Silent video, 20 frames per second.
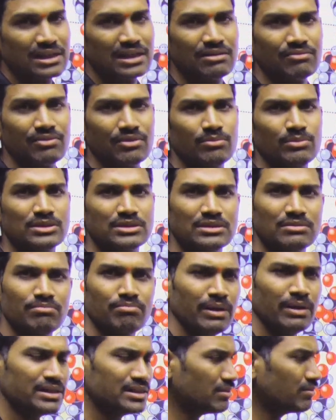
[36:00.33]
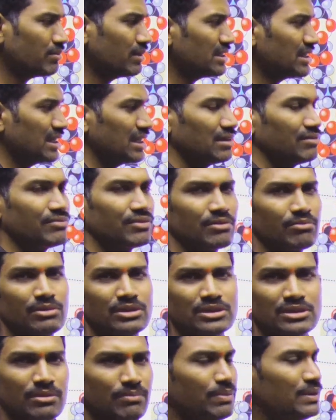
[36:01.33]
information. Basic
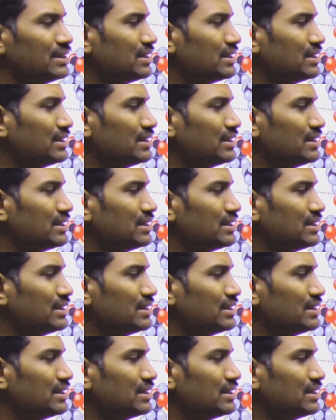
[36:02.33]
information. Please